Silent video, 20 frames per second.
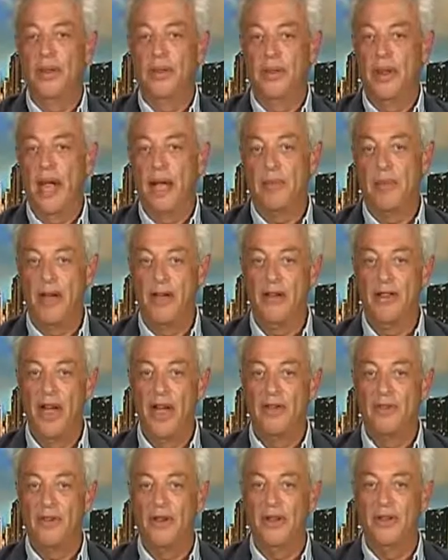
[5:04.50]
you, like
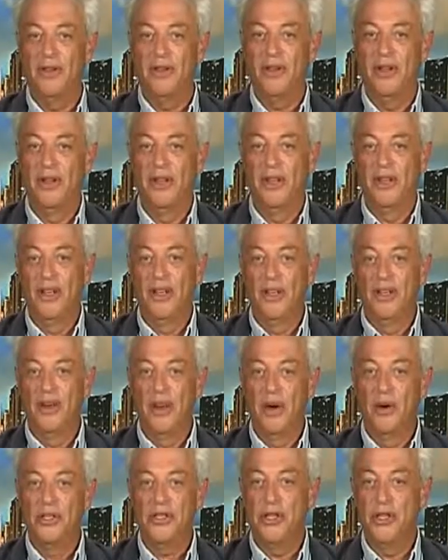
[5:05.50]
myself, is
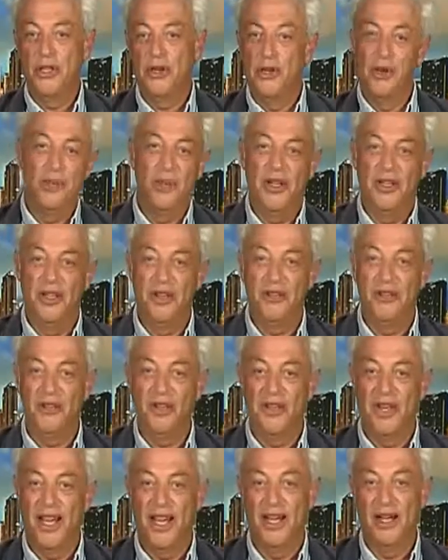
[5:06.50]
the ocean could be
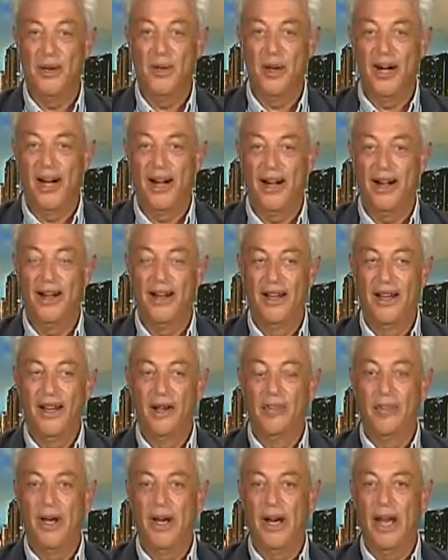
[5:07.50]
different anywhere.
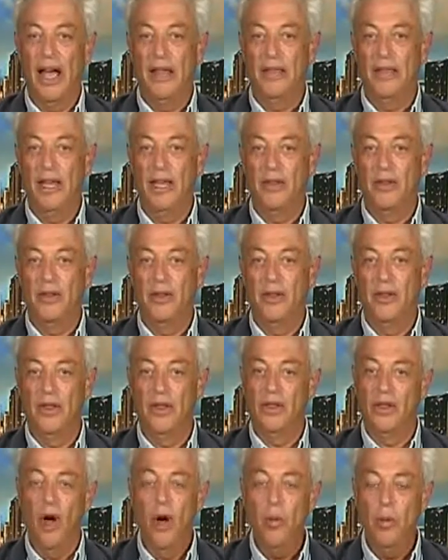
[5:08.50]
But I think the
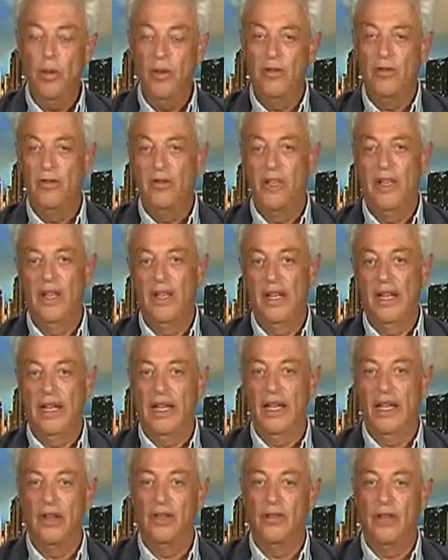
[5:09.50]
global
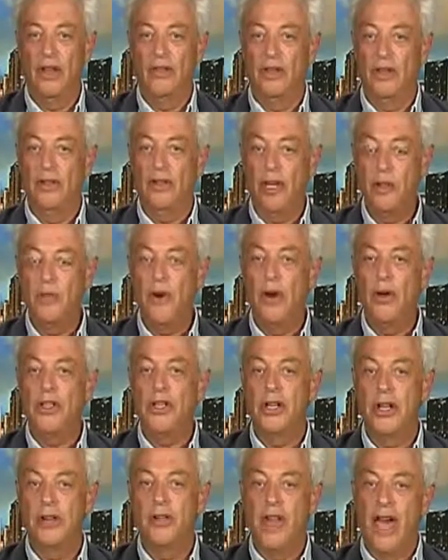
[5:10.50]
feeling is that the deep
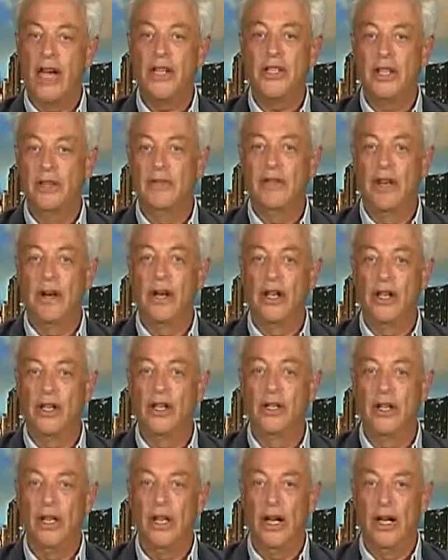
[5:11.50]
ocean is actually very
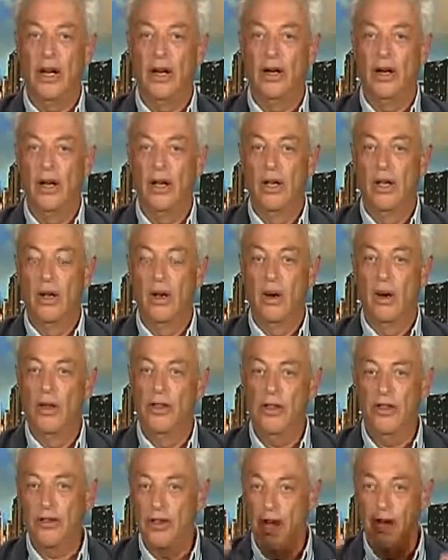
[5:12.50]
clear. All
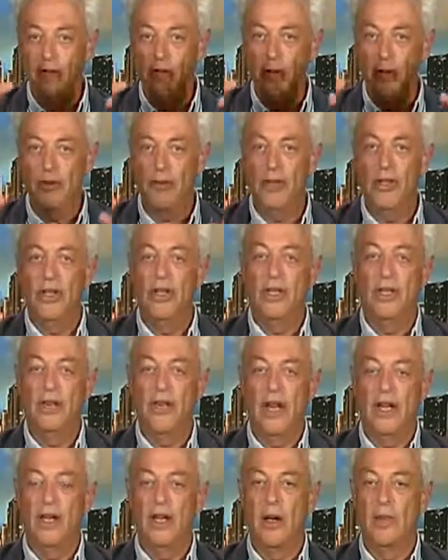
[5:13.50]
the stuff we see
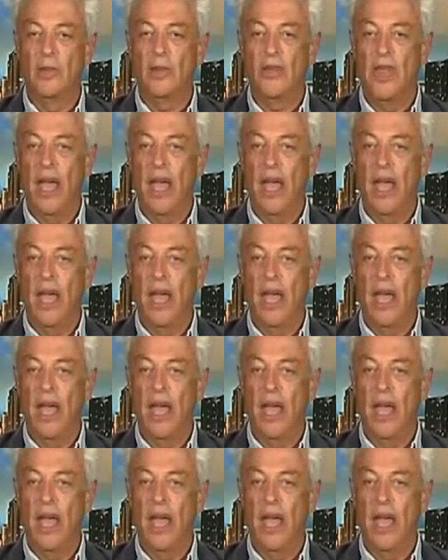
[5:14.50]
that comes